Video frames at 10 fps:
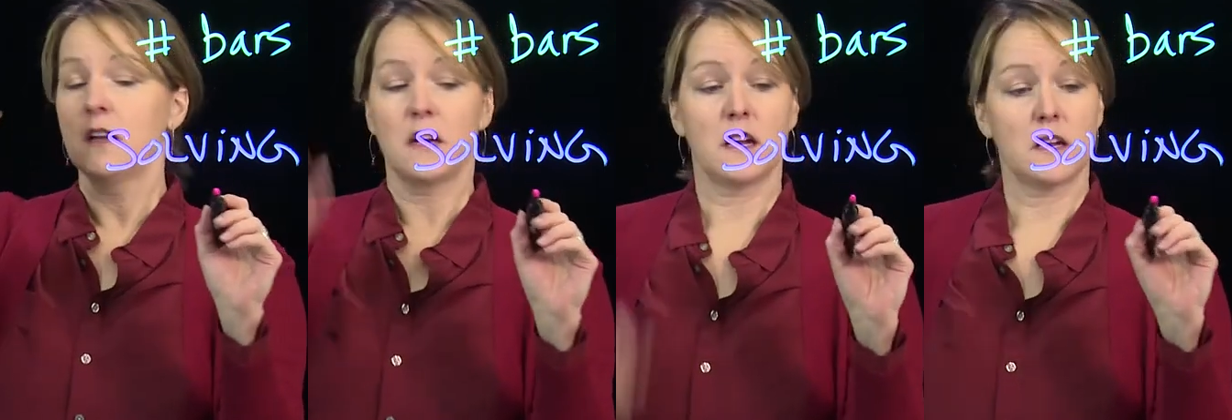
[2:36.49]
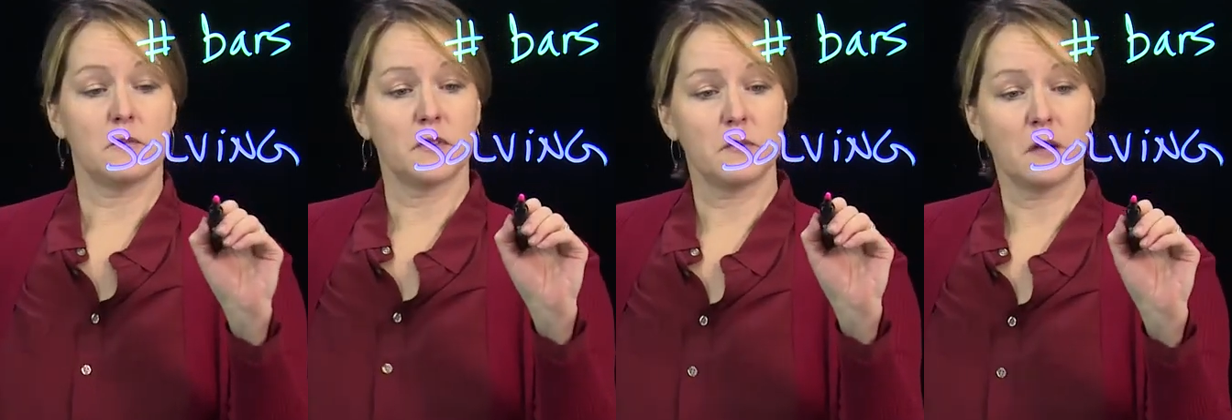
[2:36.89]

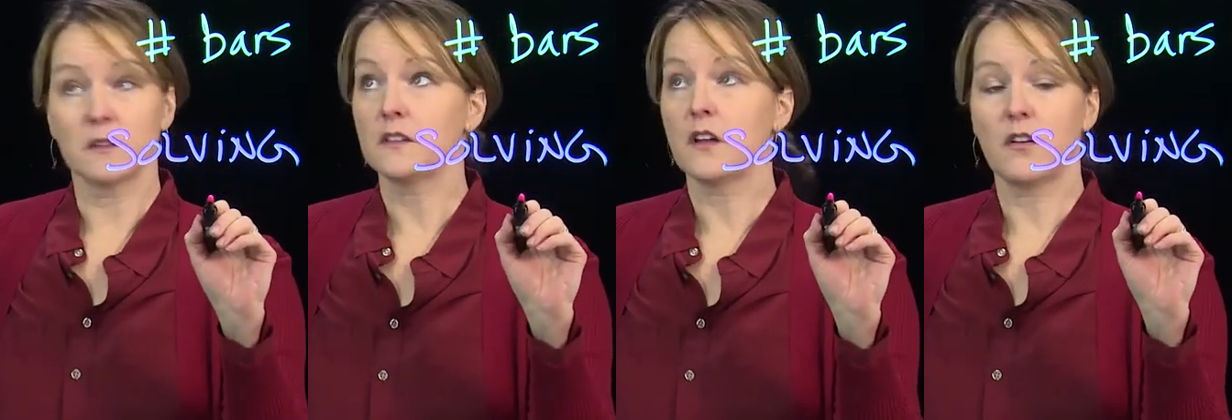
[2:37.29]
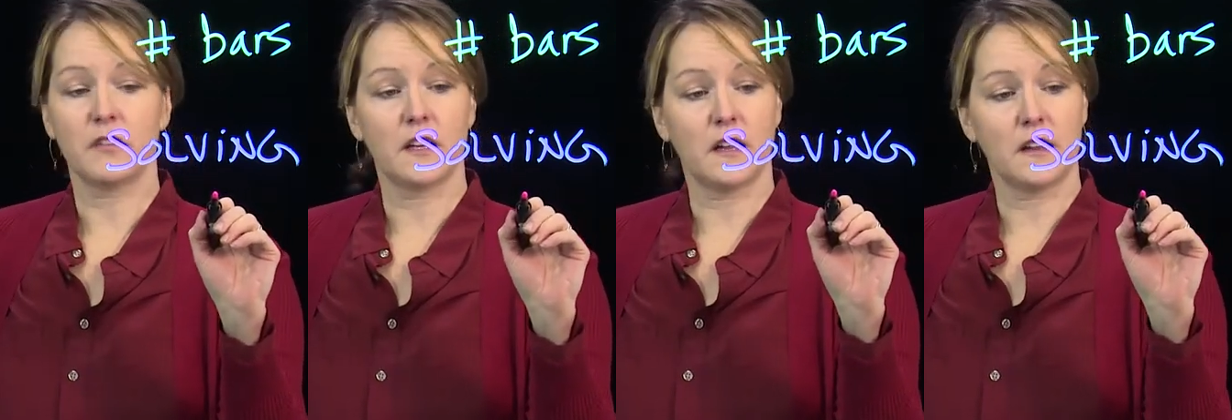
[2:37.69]
um, to be able to solve
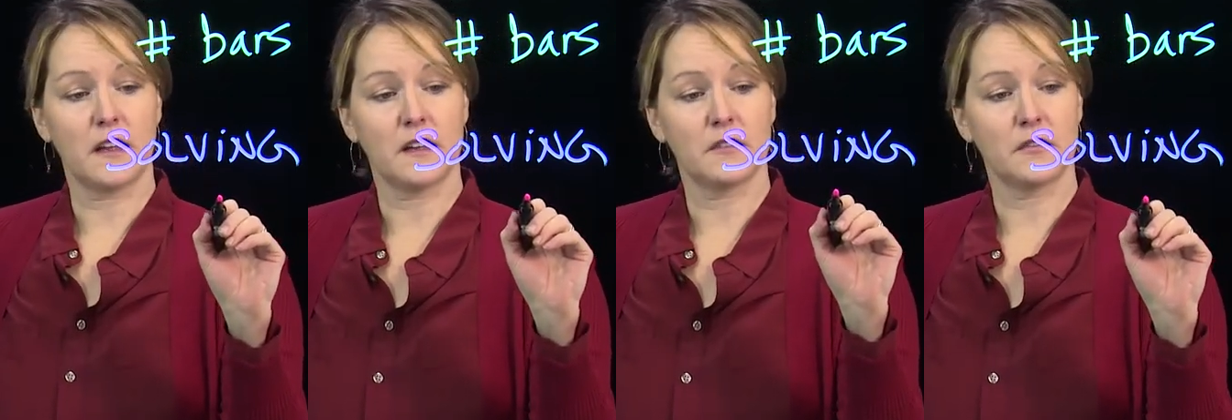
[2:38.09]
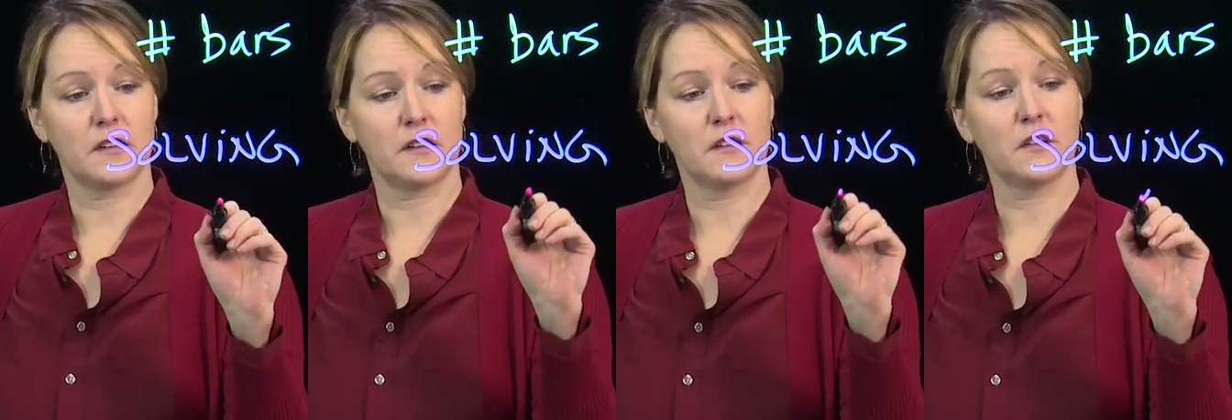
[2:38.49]
it, I'll have
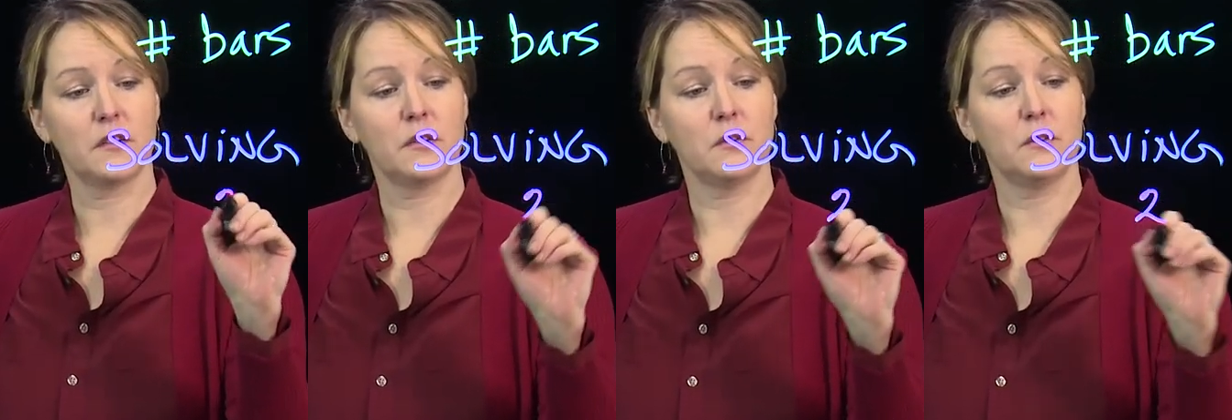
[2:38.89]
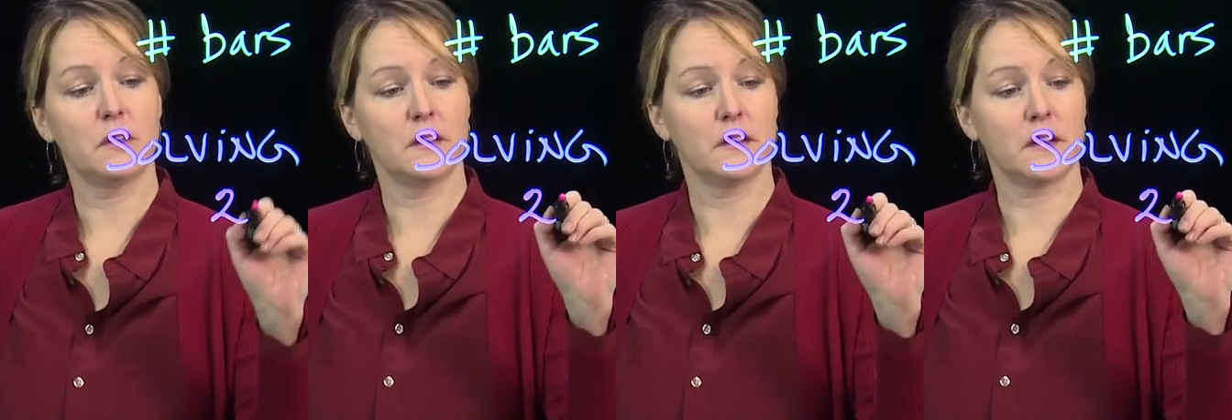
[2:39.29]
2
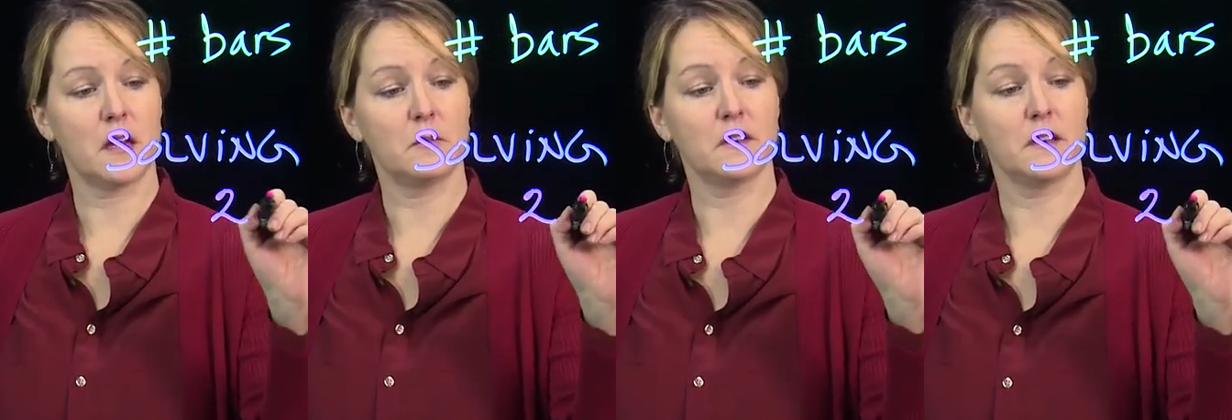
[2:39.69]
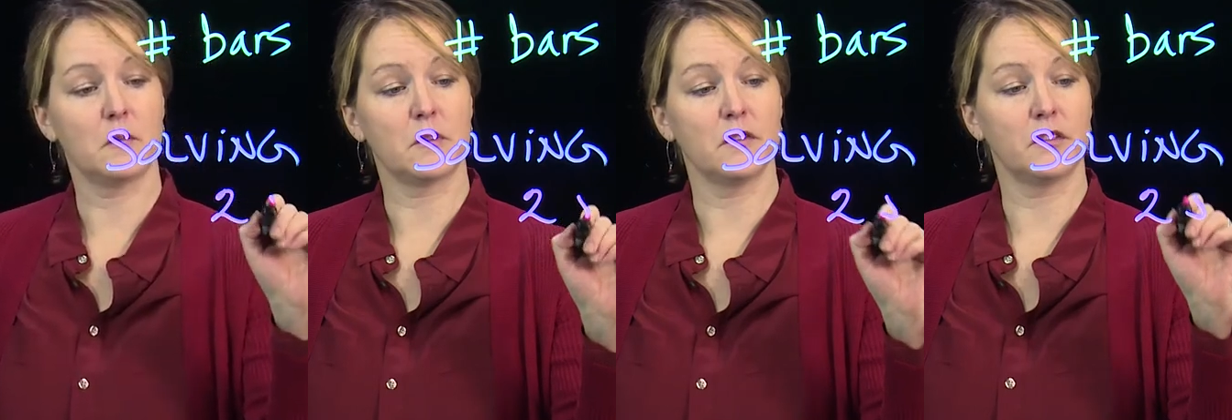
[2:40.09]
times the
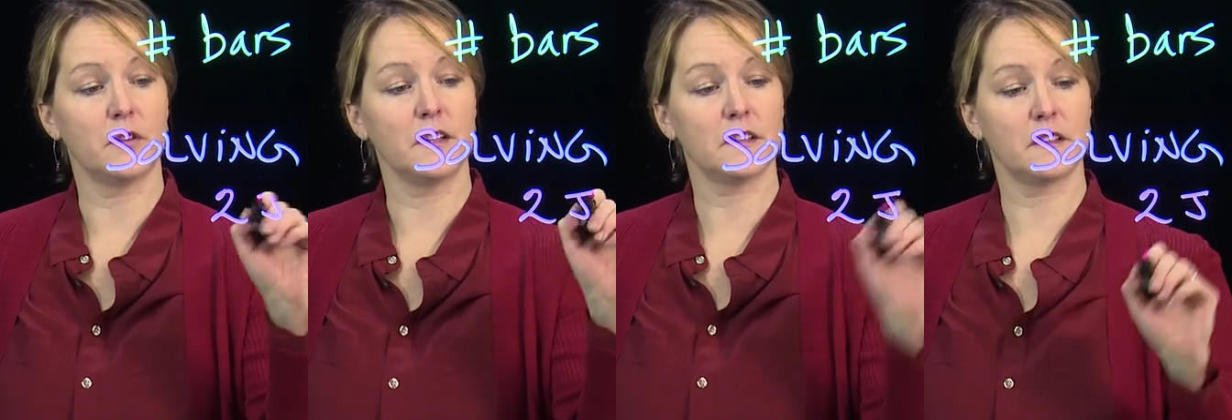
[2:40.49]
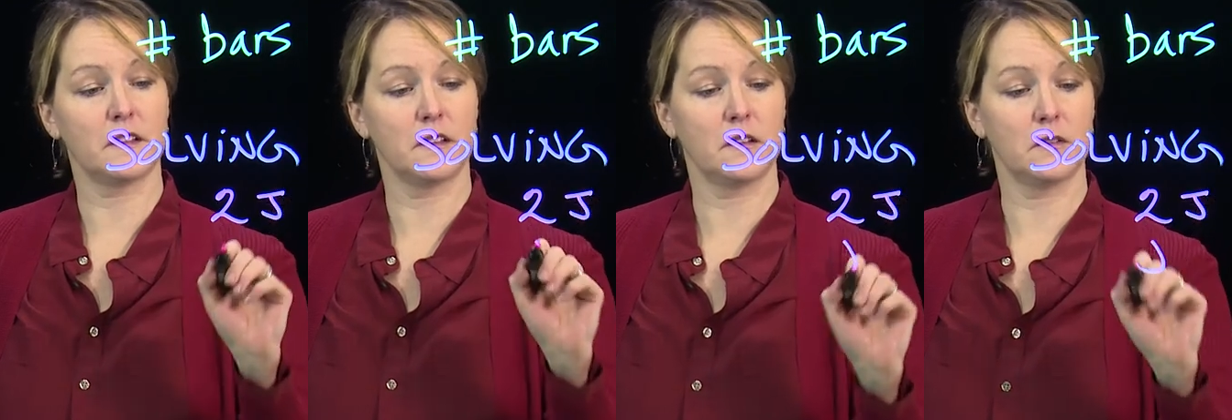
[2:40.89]
number of joints,
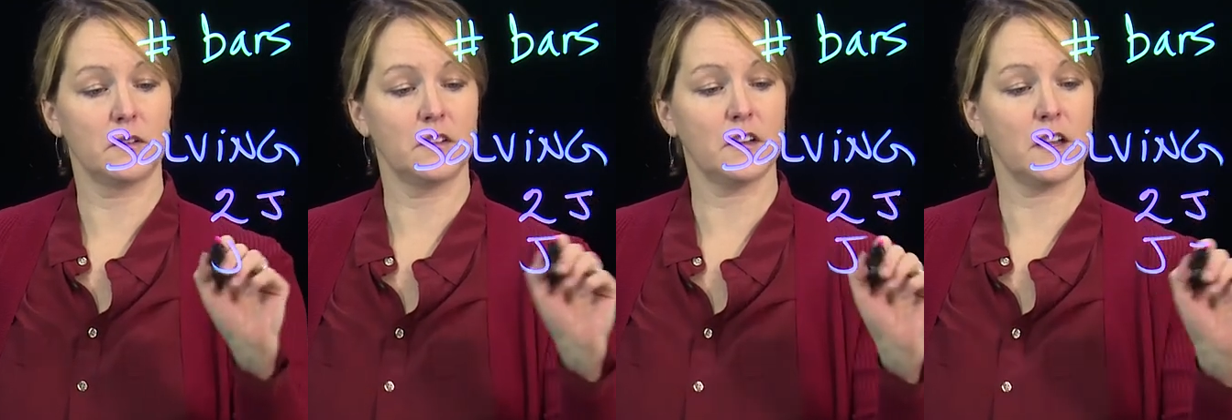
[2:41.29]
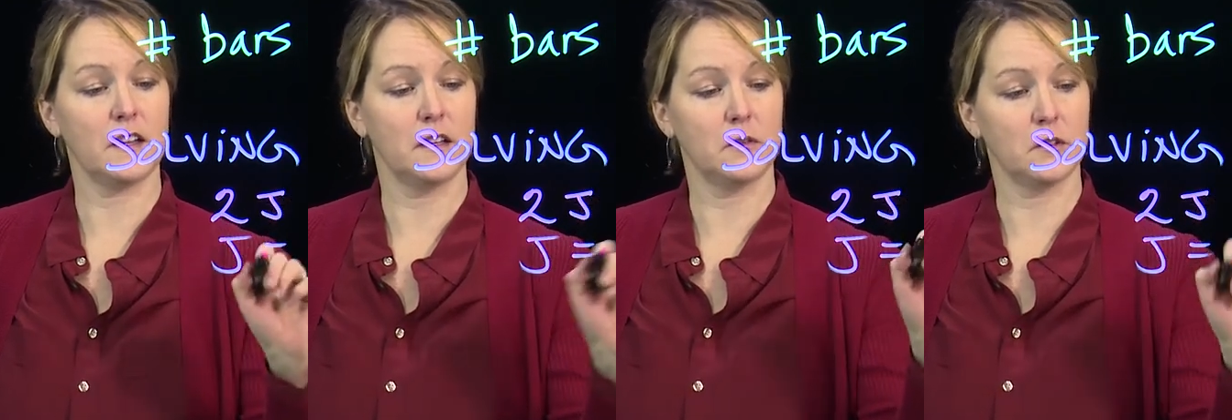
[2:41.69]
where j
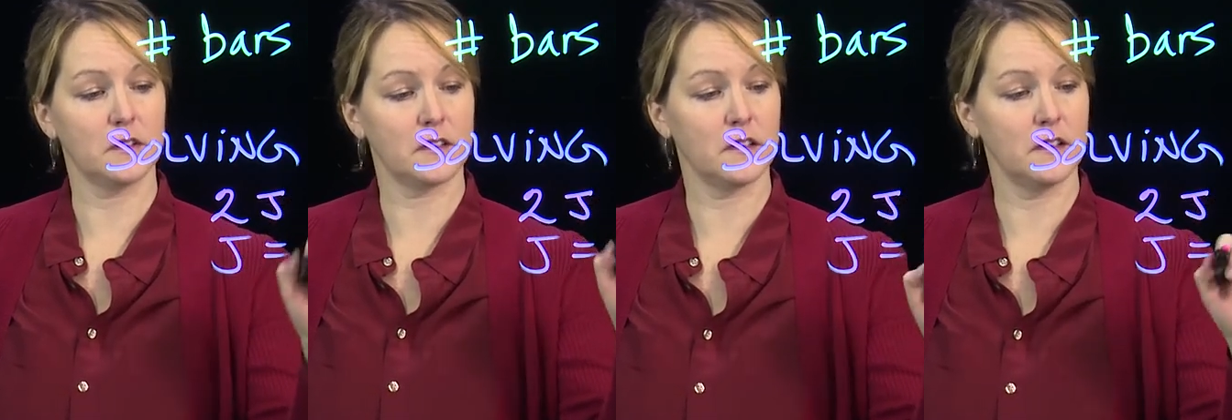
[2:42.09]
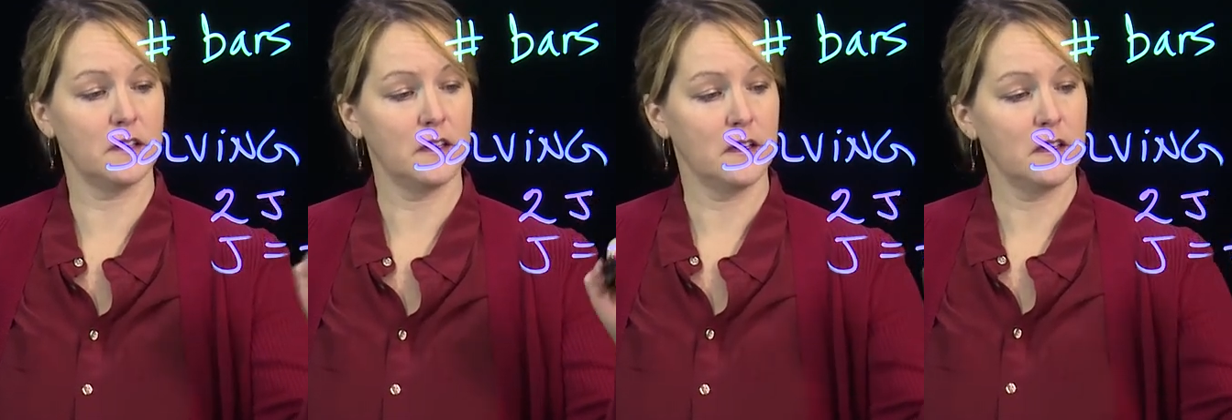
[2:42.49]
equals
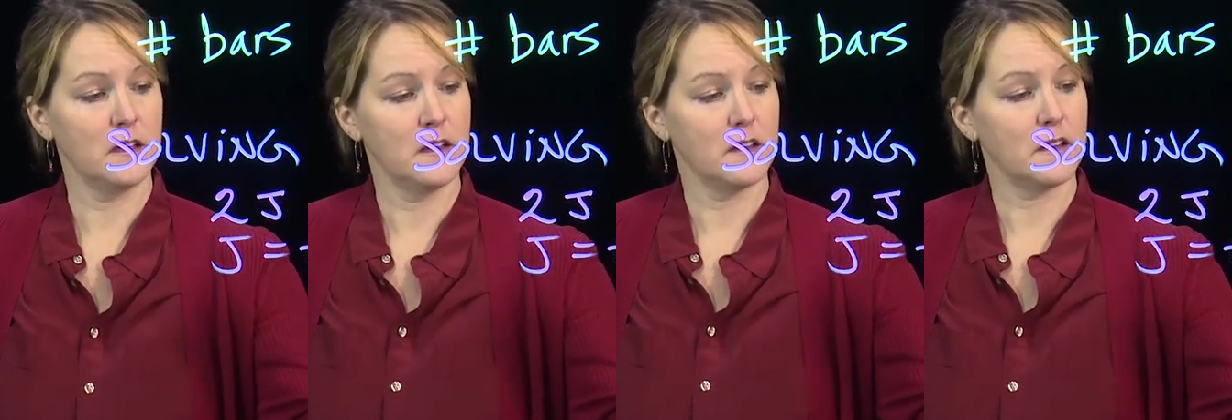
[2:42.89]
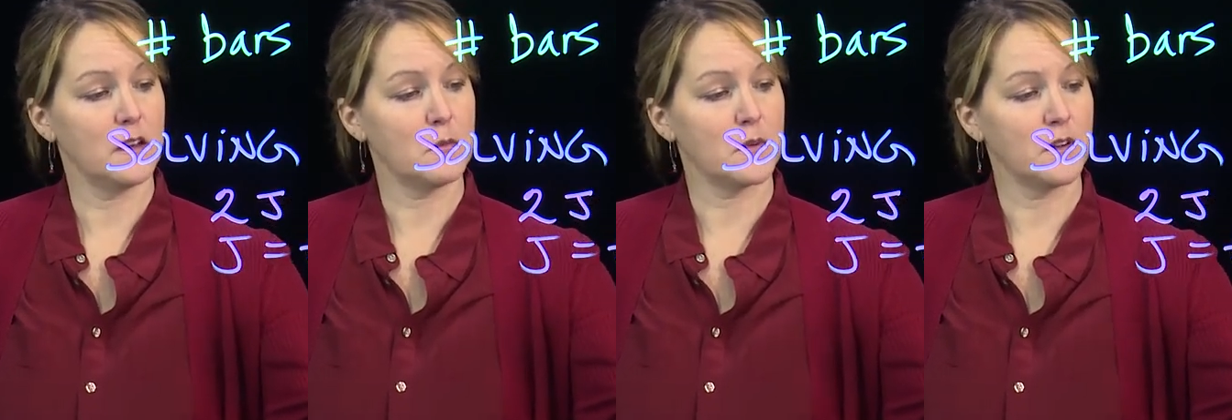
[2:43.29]
the
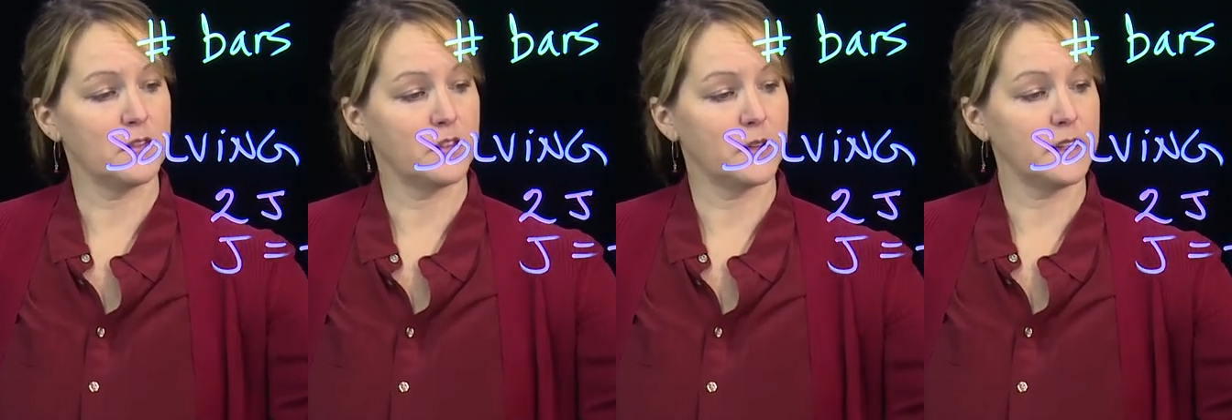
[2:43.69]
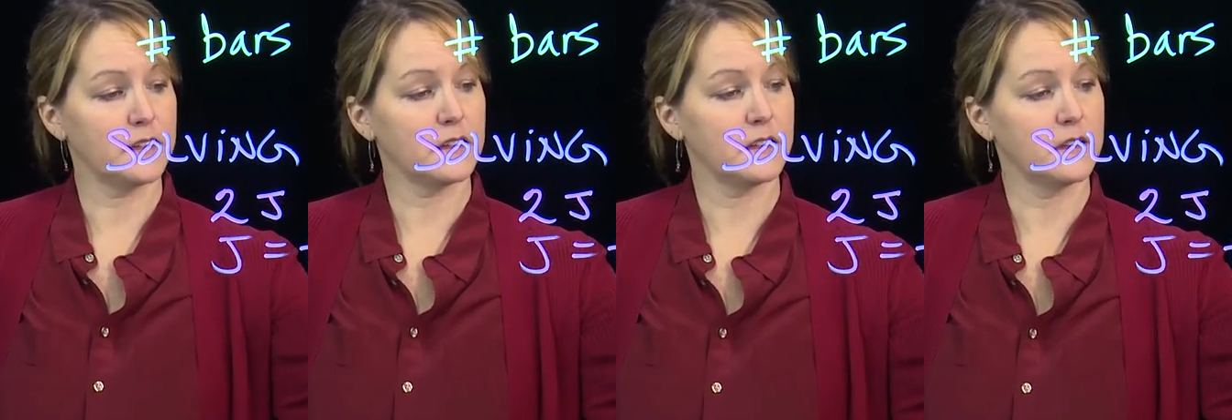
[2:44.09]
number of
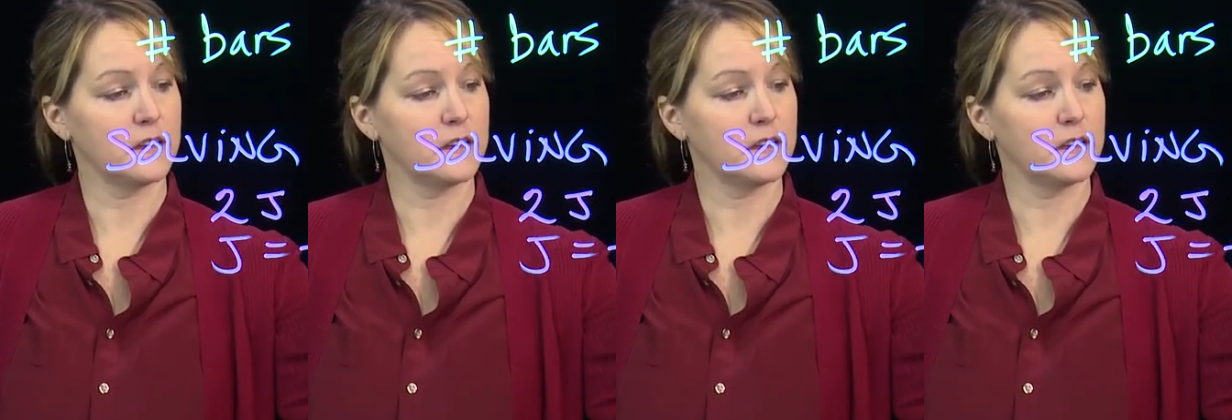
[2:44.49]
joints.